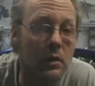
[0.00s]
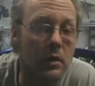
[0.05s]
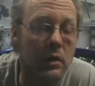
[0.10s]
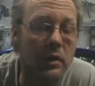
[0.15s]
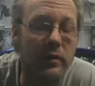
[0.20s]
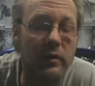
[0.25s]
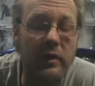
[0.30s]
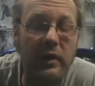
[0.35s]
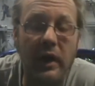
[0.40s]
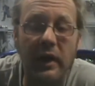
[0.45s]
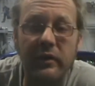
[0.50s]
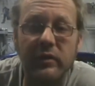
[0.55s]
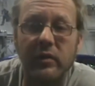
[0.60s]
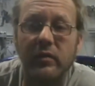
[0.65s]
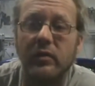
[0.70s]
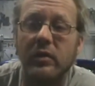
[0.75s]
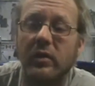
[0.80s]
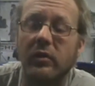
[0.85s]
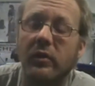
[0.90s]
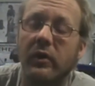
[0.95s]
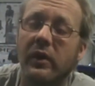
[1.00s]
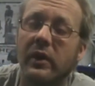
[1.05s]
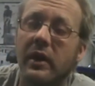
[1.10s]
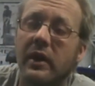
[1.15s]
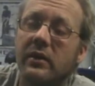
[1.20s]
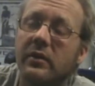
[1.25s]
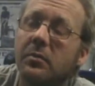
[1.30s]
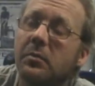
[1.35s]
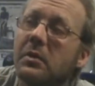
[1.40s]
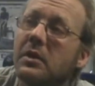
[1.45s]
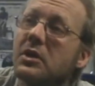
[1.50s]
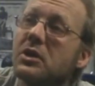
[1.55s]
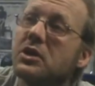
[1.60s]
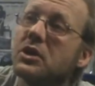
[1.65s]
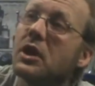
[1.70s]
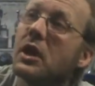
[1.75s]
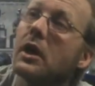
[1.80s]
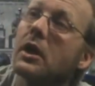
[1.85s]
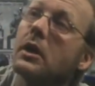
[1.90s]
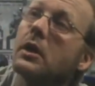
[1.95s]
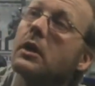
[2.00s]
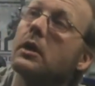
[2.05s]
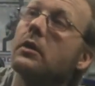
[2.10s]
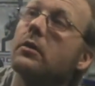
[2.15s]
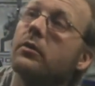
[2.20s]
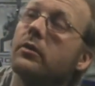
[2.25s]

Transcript: You know, guys never really got to meet Shade.